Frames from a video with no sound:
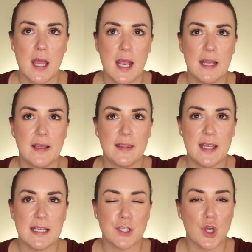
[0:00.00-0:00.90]
and they think
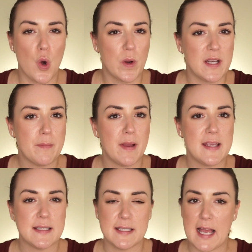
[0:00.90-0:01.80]
it's coconut
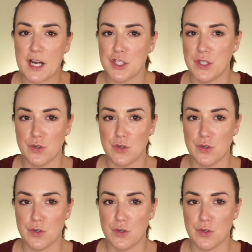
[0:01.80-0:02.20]
based, it's actually